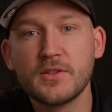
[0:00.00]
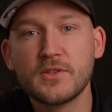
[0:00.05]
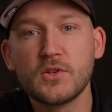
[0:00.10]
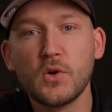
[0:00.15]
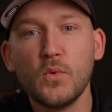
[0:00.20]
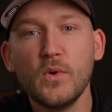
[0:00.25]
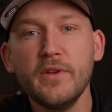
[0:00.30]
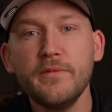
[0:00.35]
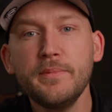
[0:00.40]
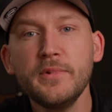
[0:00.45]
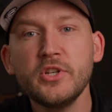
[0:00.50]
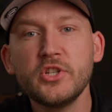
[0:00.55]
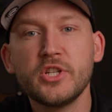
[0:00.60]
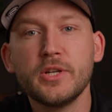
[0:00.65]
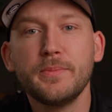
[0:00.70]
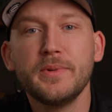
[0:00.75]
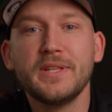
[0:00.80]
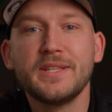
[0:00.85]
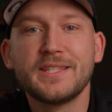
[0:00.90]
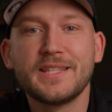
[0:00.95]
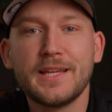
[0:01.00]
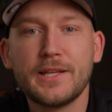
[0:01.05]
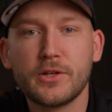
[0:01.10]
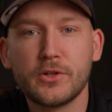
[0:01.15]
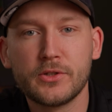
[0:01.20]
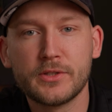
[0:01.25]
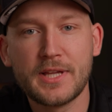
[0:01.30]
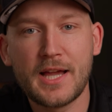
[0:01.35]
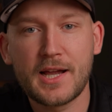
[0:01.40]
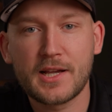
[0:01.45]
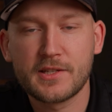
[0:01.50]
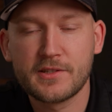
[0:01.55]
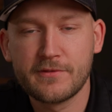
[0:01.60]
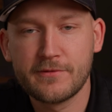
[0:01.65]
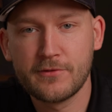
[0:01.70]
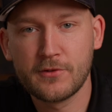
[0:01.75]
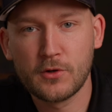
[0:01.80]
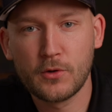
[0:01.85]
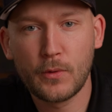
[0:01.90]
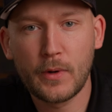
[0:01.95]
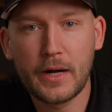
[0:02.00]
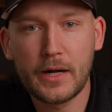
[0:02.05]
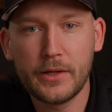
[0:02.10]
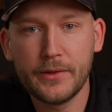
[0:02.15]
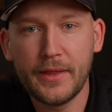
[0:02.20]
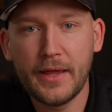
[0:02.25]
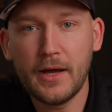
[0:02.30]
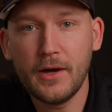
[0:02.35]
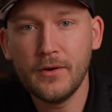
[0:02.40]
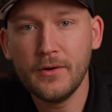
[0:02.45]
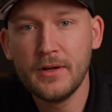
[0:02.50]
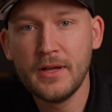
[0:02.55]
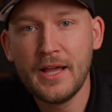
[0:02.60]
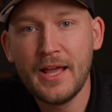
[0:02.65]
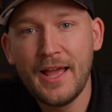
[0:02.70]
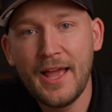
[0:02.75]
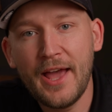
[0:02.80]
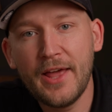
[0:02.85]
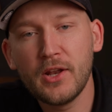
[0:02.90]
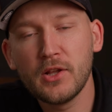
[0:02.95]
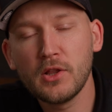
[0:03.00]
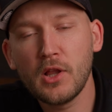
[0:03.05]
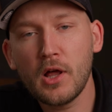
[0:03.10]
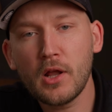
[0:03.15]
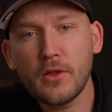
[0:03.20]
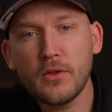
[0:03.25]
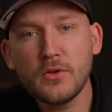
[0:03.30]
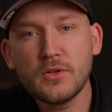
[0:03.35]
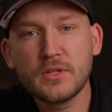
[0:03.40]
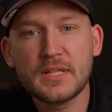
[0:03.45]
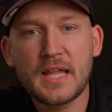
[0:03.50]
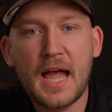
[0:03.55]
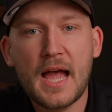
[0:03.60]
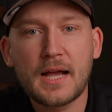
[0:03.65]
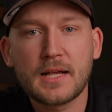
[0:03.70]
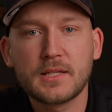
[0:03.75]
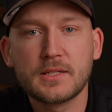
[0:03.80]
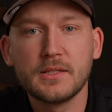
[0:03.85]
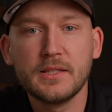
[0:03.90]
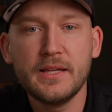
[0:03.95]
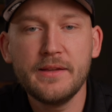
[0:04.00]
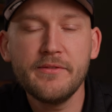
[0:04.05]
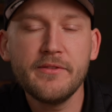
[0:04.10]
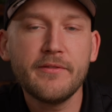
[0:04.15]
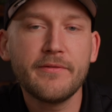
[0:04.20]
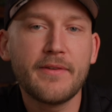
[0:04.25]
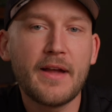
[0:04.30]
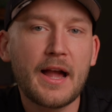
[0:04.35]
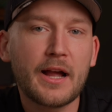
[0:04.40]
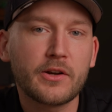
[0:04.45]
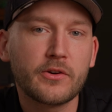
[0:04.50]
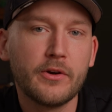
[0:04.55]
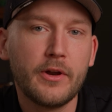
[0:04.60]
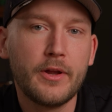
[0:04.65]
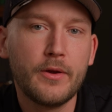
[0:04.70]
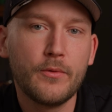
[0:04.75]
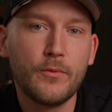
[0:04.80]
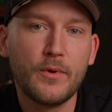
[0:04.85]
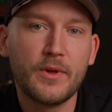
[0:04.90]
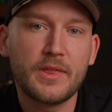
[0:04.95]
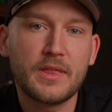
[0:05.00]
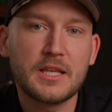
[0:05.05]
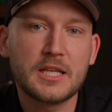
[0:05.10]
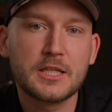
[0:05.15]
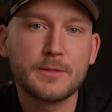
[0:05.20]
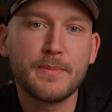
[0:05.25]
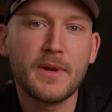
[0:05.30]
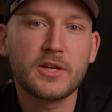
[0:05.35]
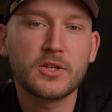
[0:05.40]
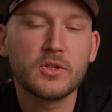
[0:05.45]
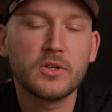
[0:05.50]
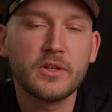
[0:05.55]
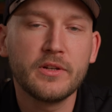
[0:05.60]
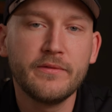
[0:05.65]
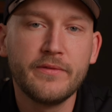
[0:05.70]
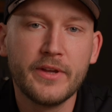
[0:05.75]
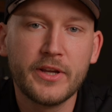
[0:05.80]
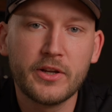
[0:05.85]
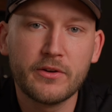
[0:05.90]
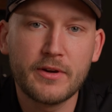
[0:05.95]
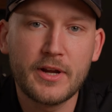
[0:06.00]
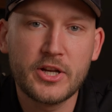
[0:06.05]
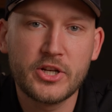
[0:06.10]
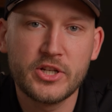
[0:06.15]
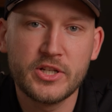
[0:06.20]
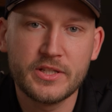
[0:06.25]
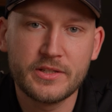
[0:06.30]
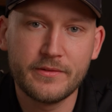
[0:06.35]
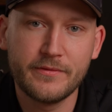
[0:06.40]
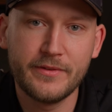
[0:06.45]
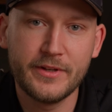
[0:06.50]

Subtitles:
So we've been shipping Sentinel DACs for a while now, and a lot of those DACs leave the factory with special configurations and